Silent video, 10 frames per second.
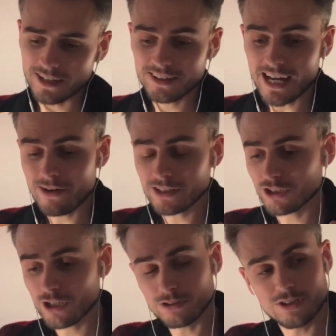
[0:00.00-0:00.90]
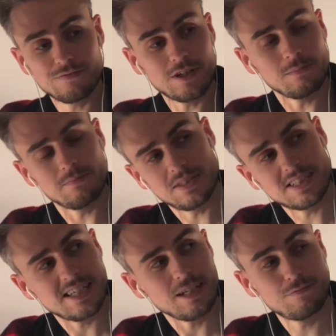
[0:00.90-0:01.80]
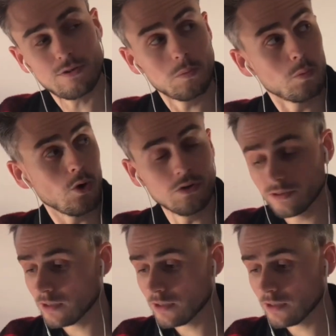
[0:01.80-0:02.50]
and the director chose to film the scene from